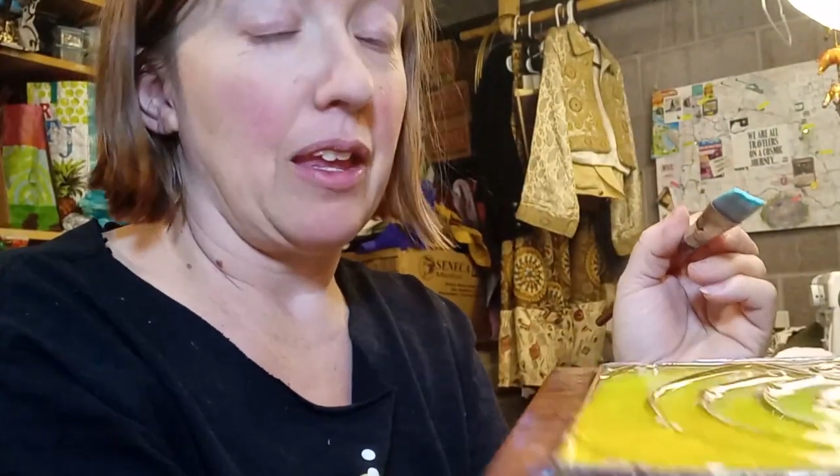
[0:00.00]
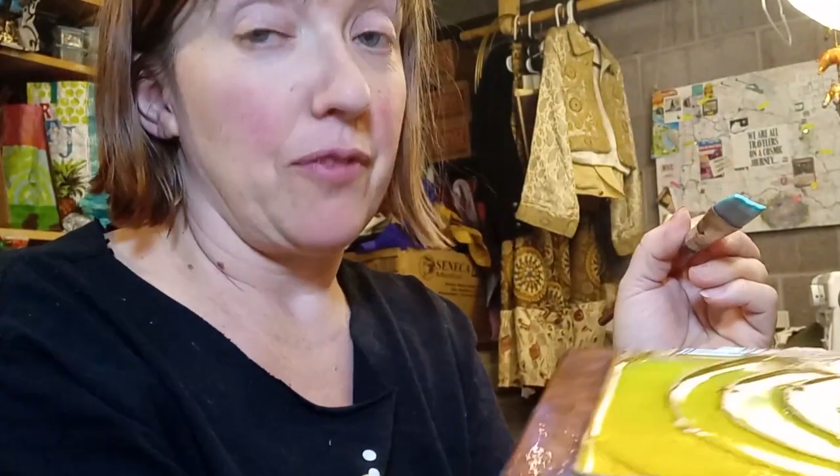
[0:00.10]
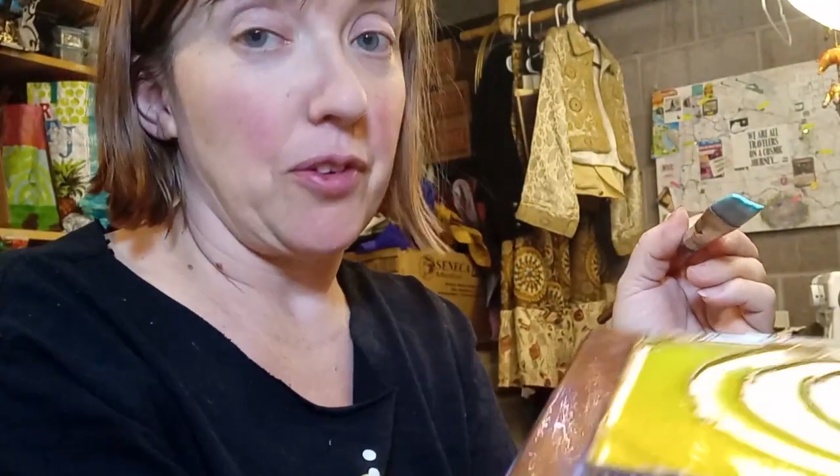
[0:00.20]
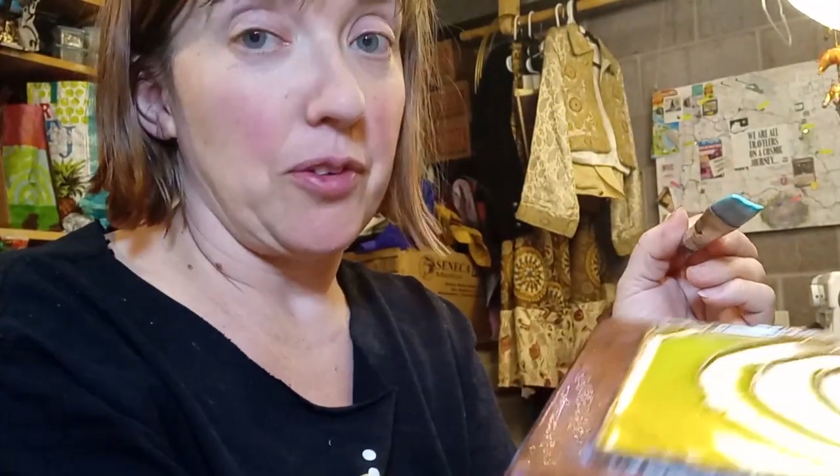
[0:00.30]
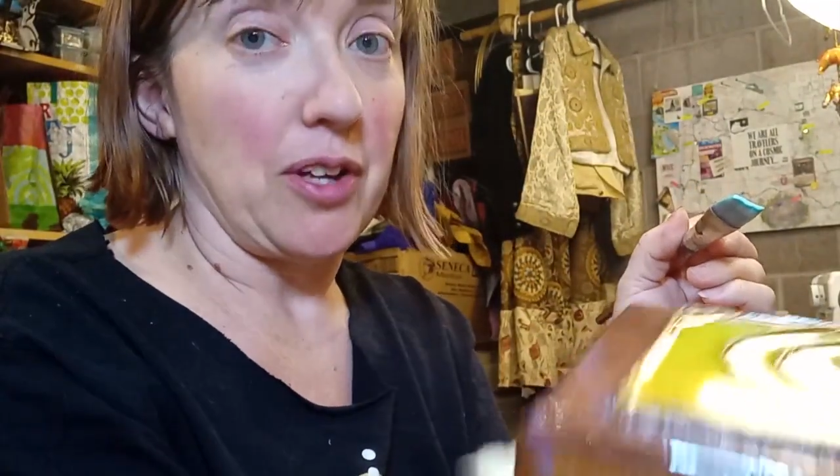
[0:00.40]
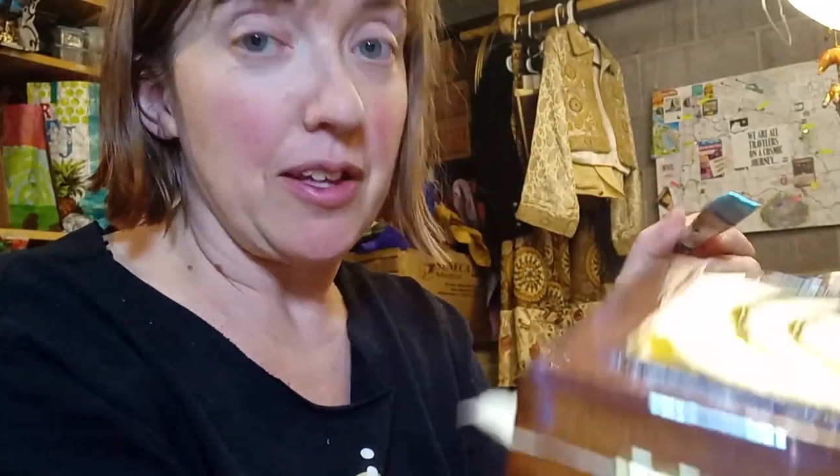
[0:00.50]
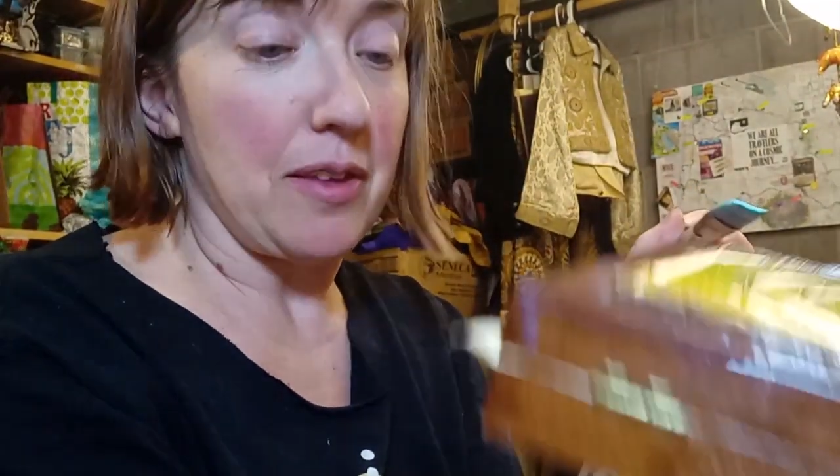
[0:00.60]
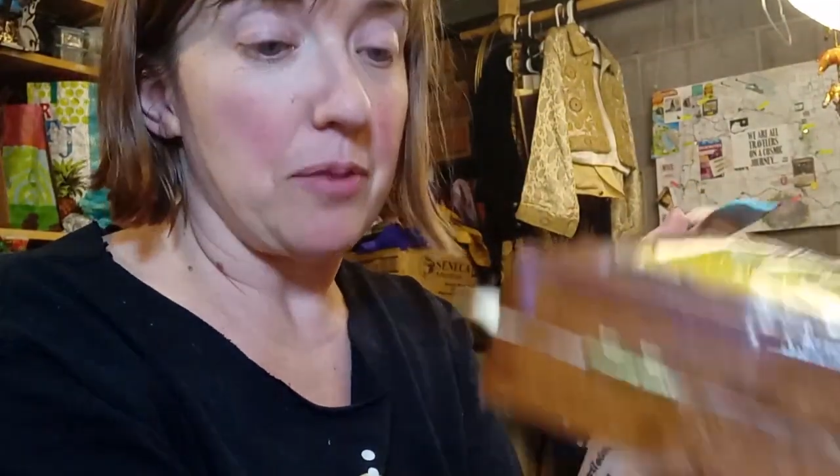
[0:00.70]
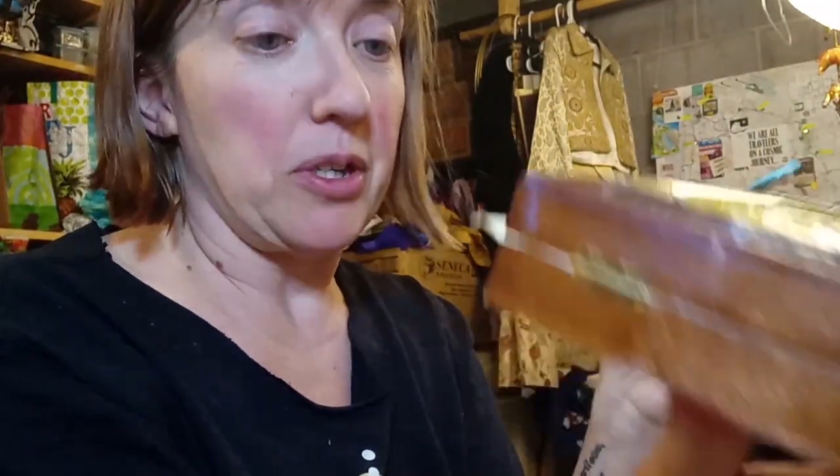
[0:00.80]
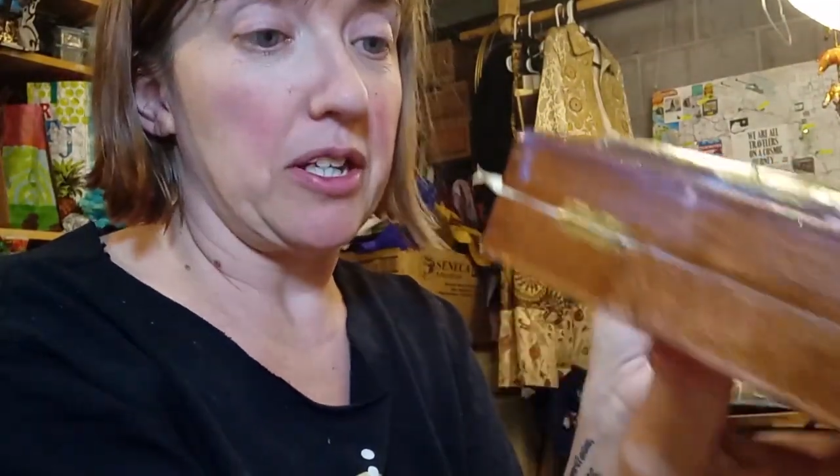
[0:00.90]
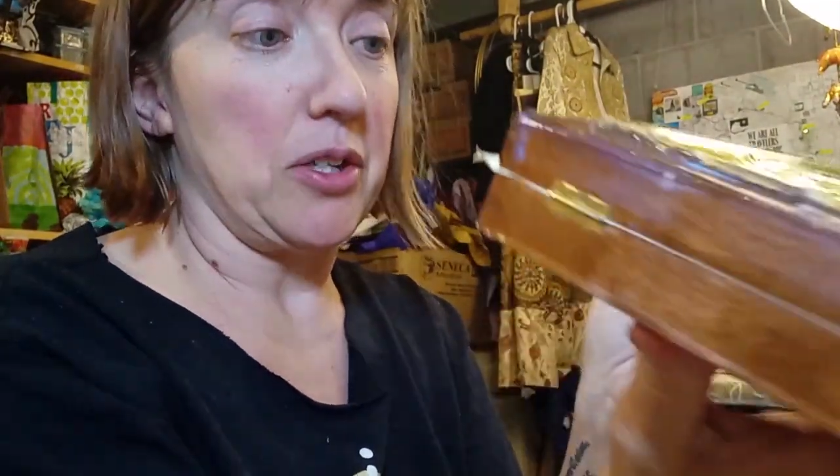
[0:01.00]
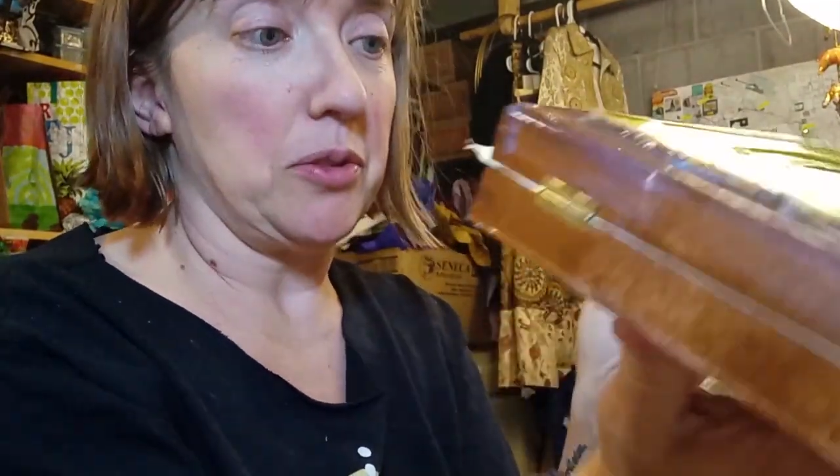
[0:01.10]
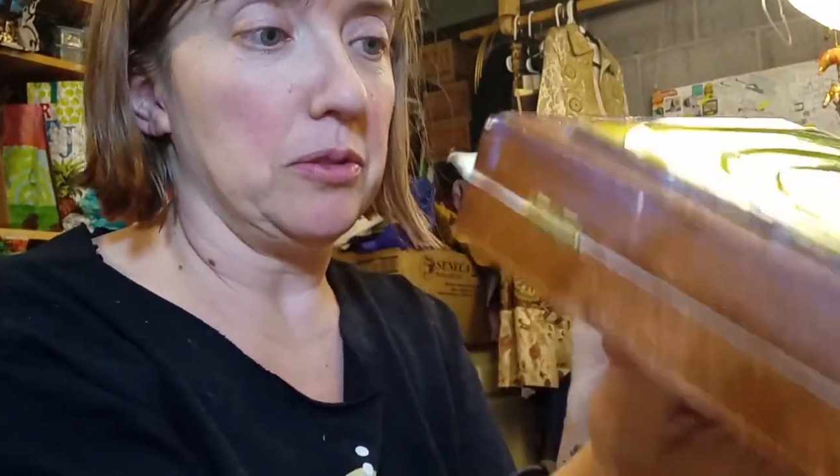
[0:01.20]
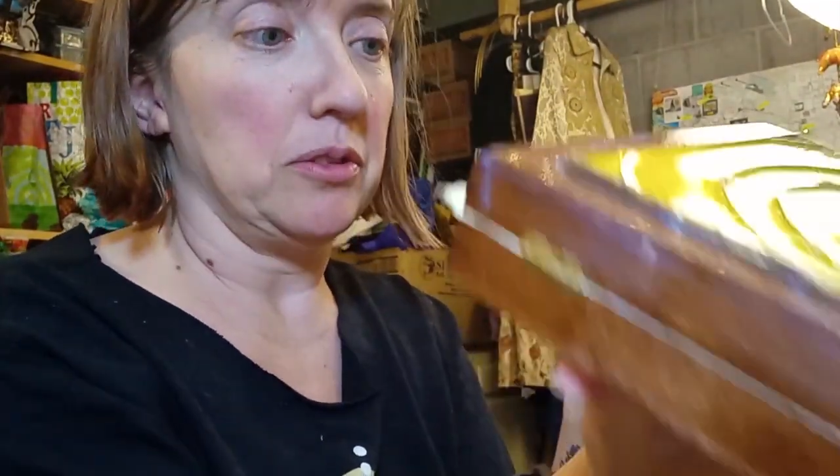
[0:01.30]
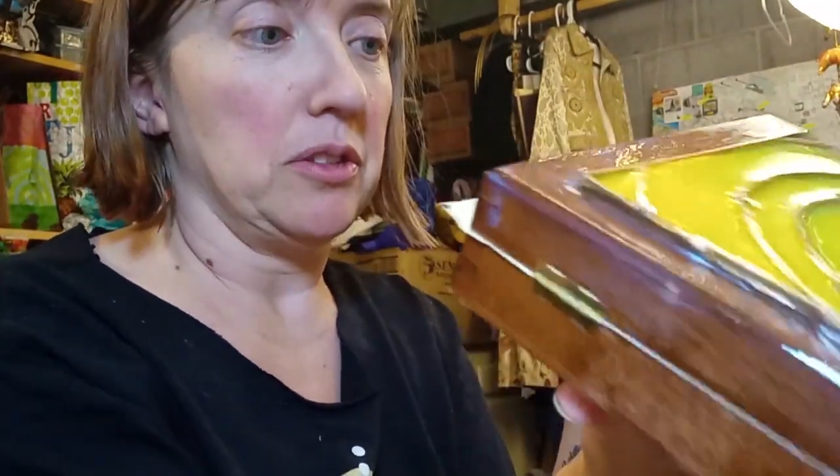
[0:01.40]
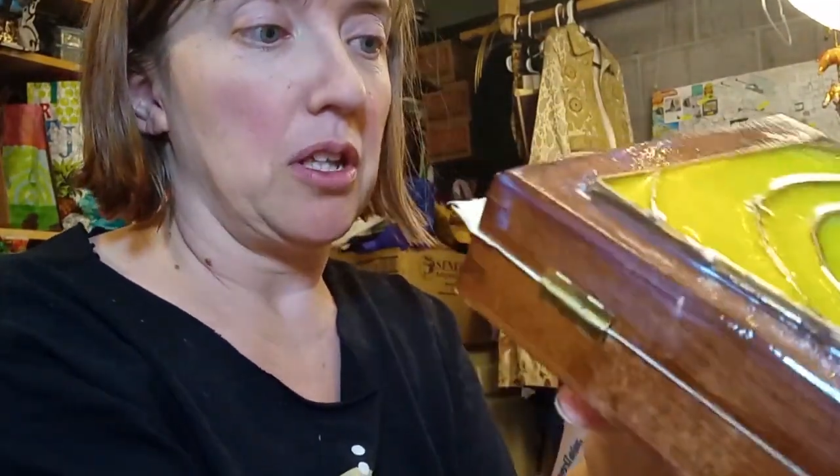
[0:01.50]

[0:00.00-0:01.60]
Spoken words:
If you're not someone I know,